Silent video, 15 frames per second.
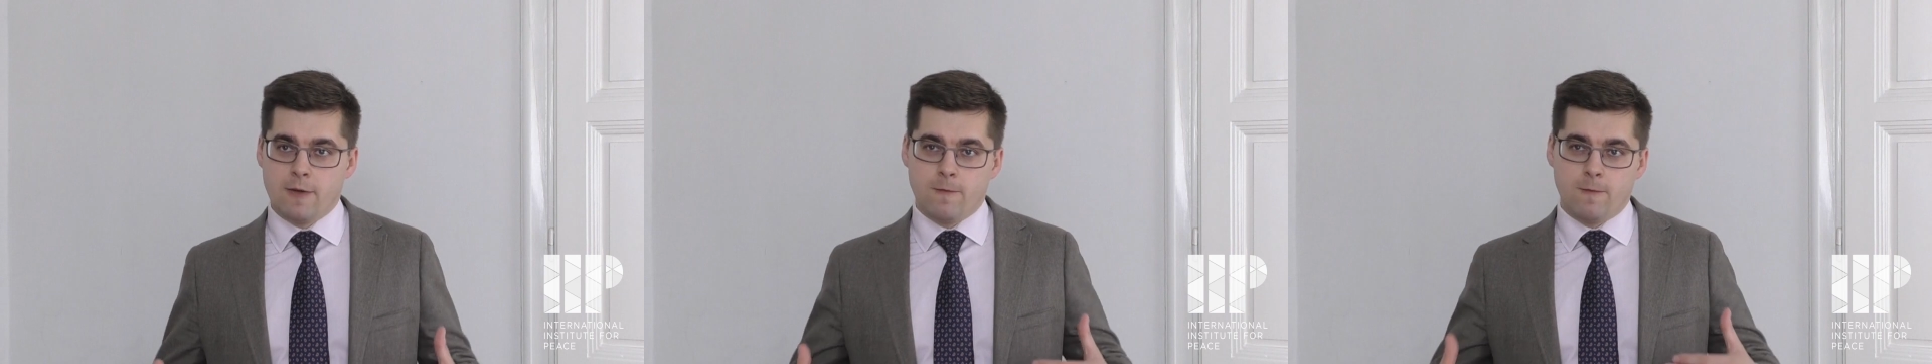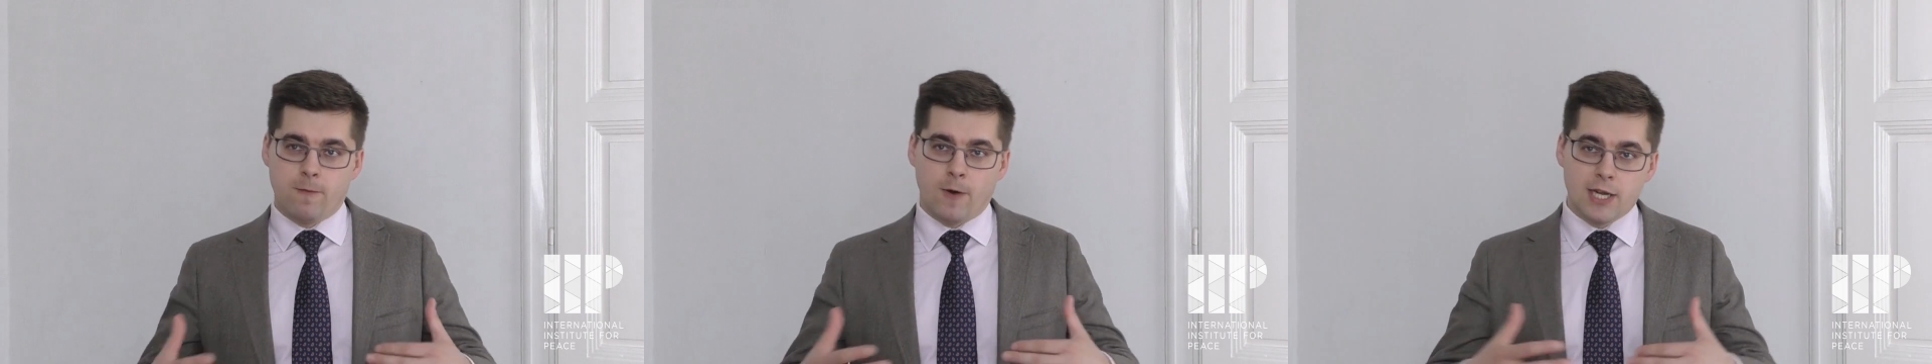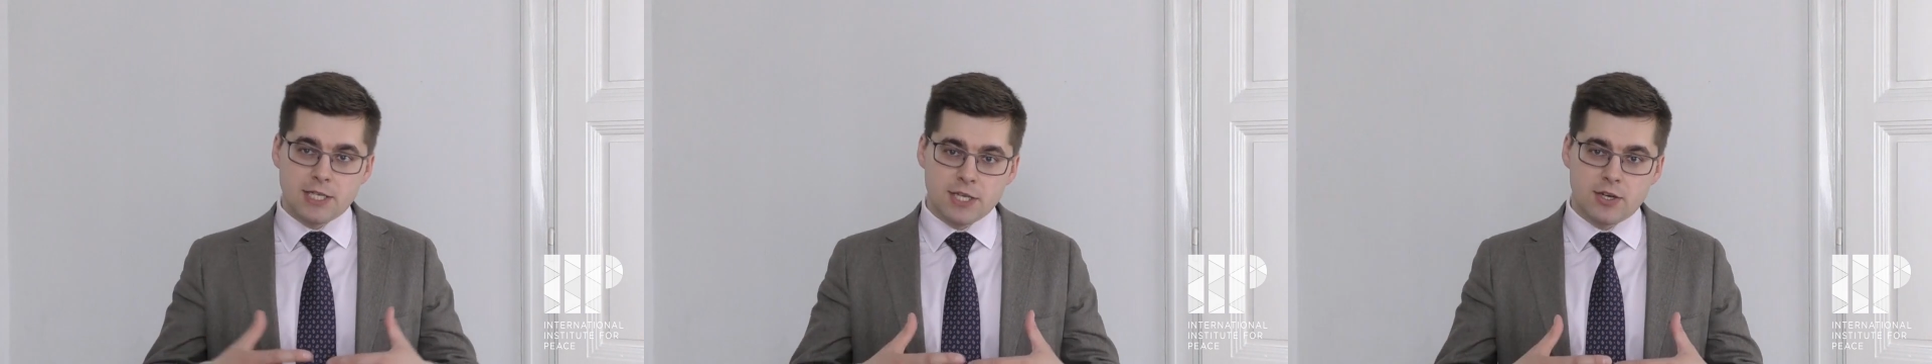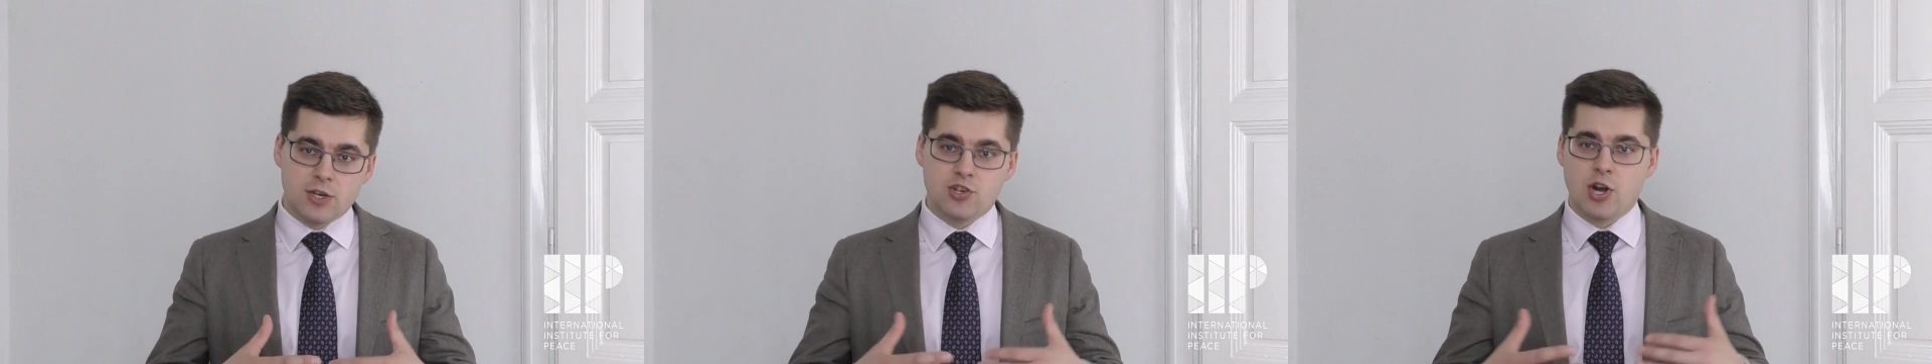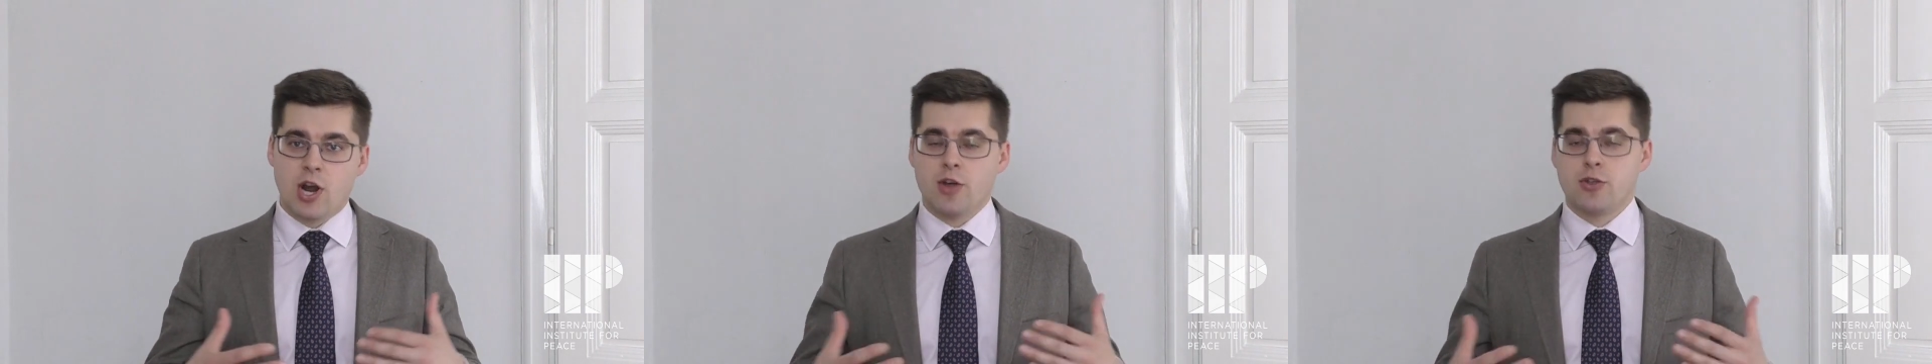fighting
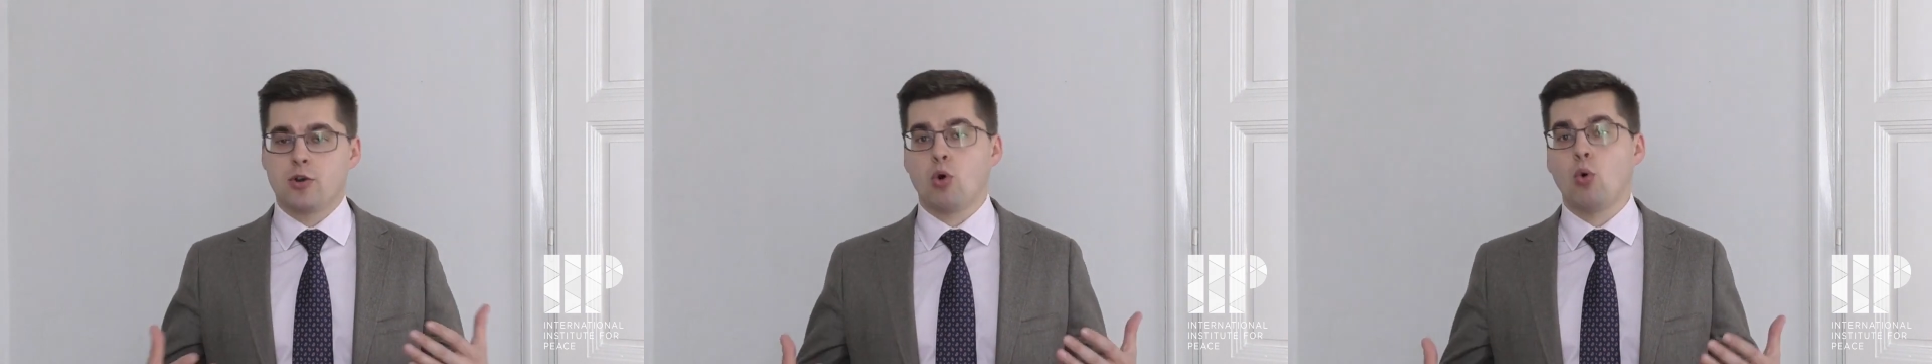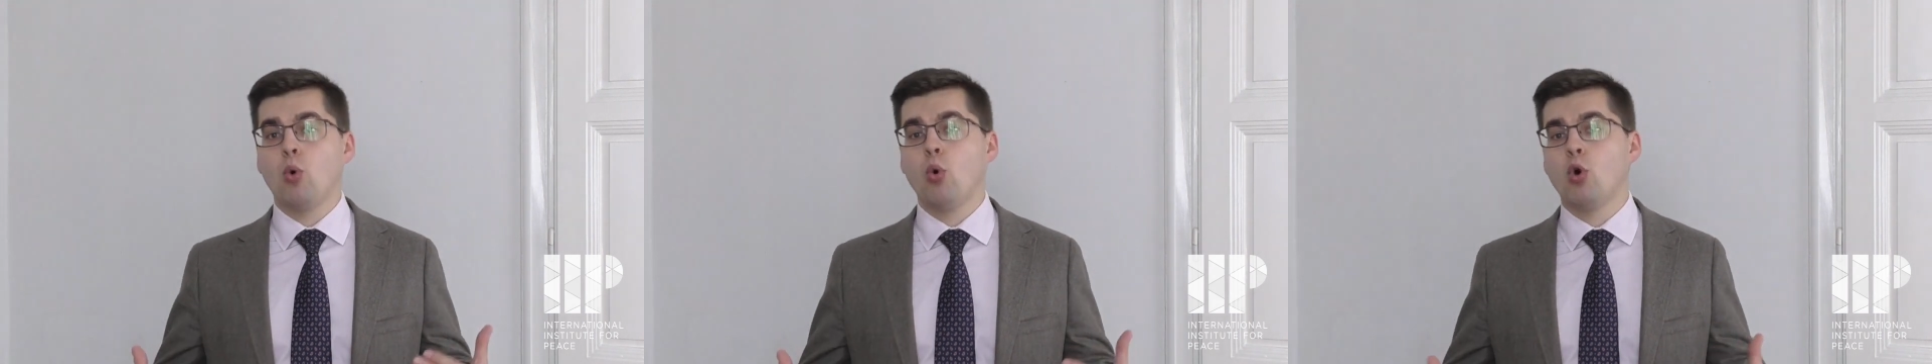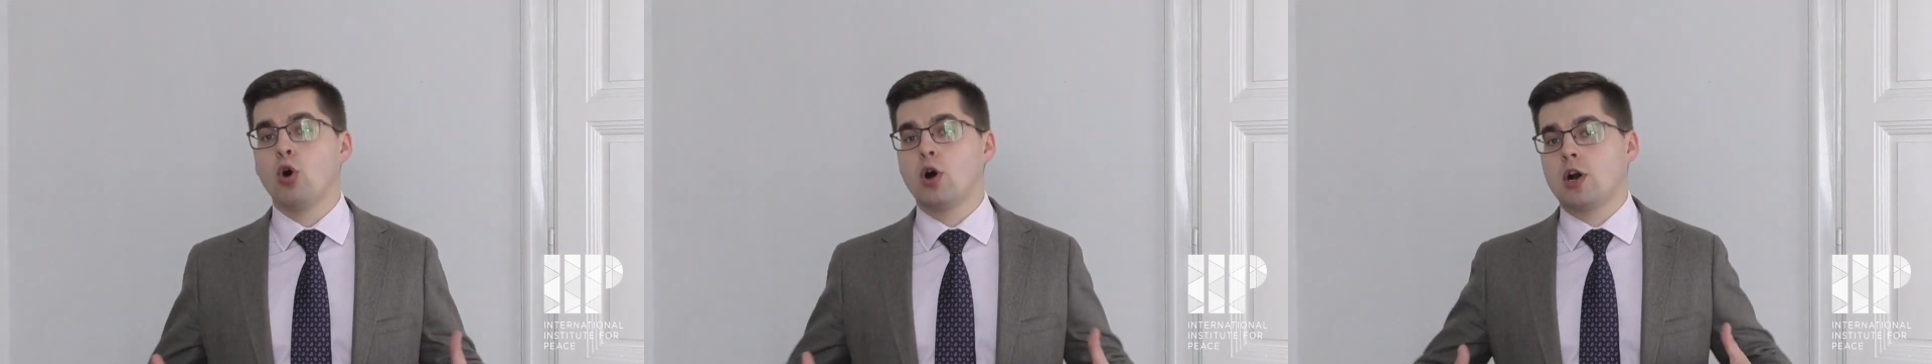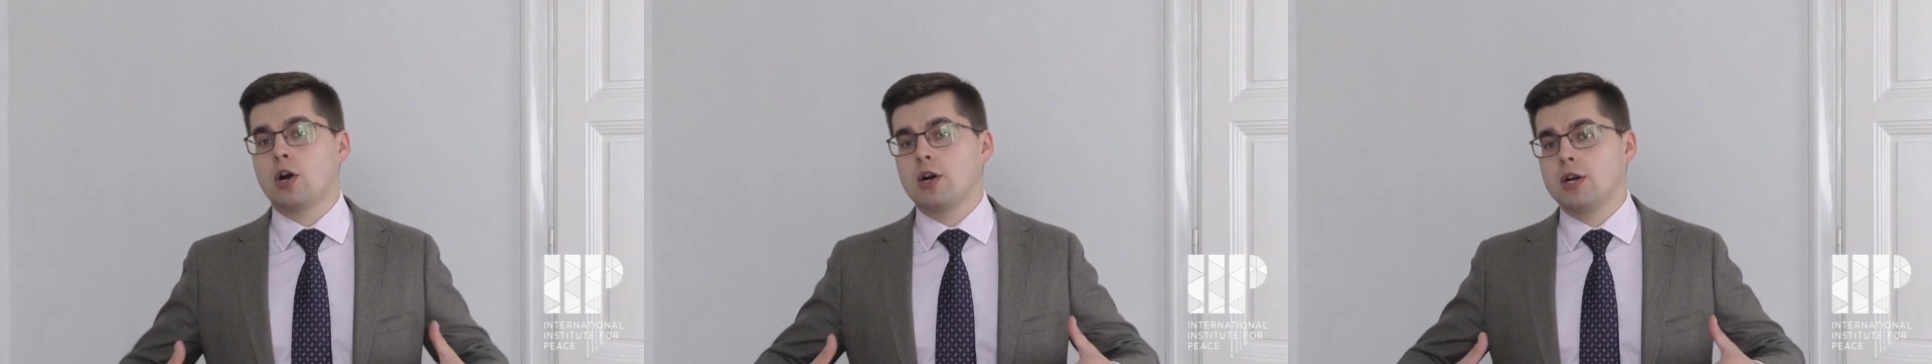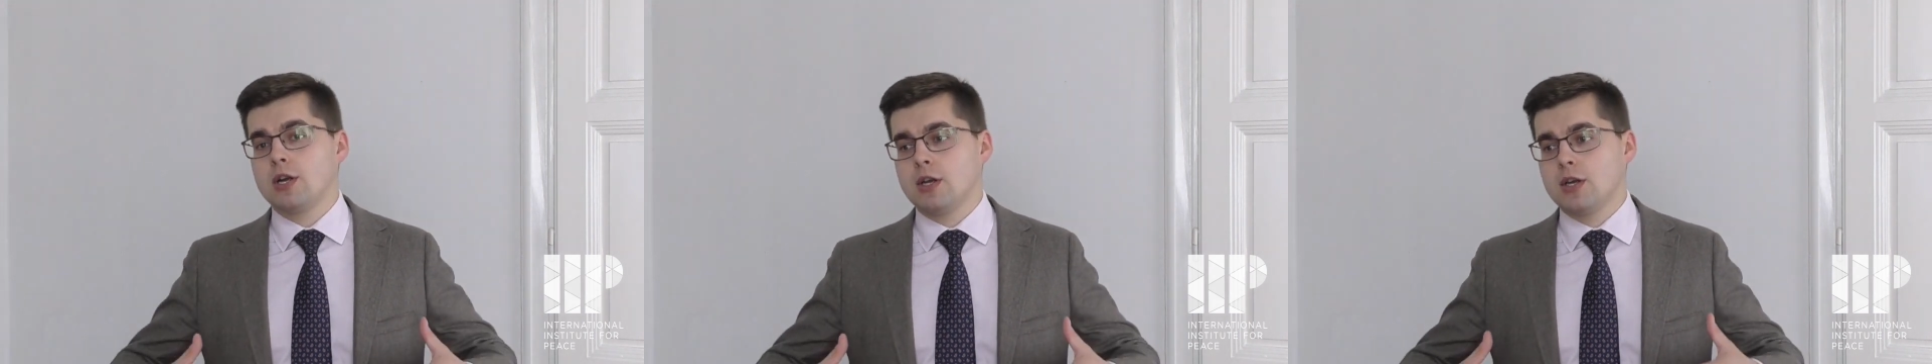each other
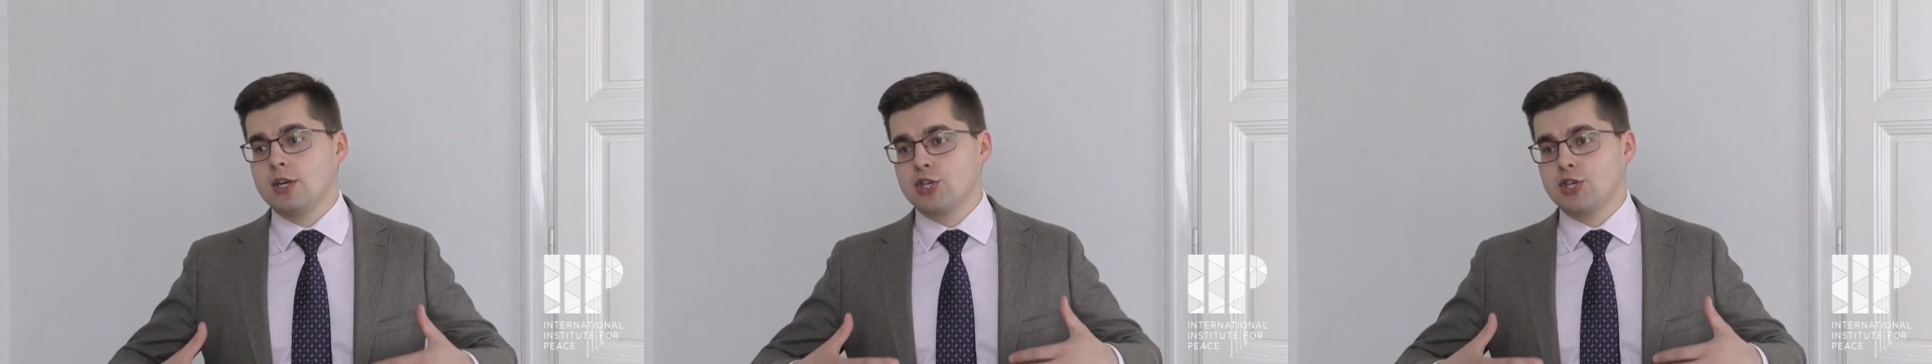or